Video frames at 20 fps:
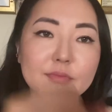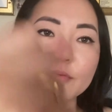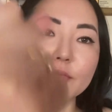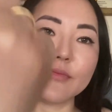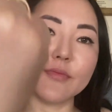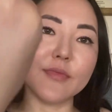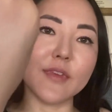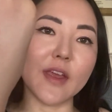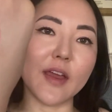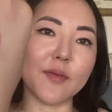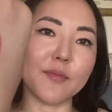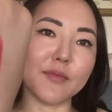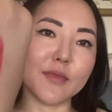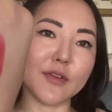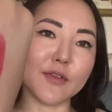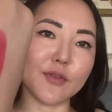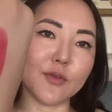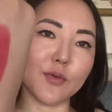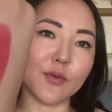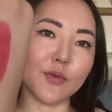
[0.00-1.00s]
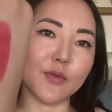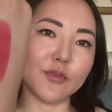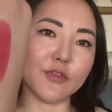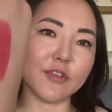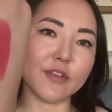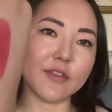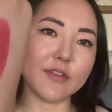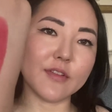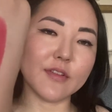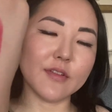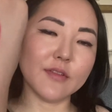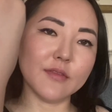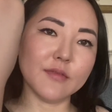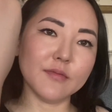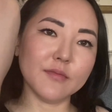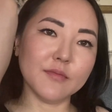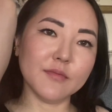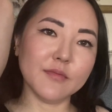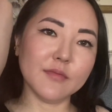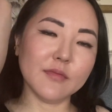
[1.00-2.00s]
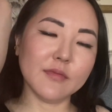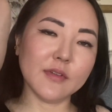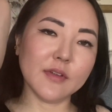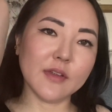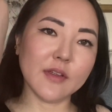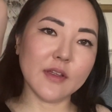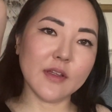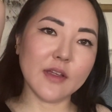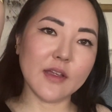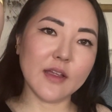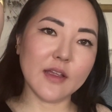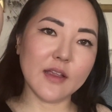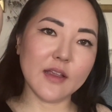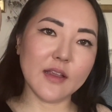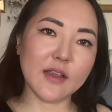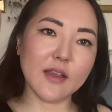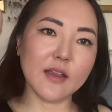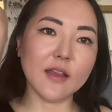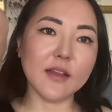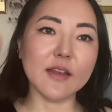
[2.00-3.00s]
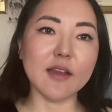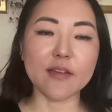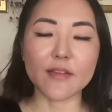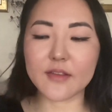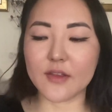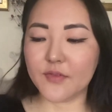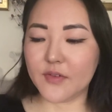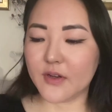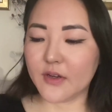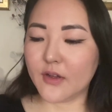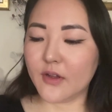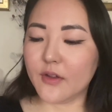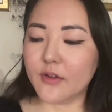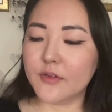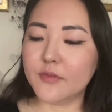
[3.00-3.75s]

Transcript: Yeah, it's gorgeous. And let's give it a go.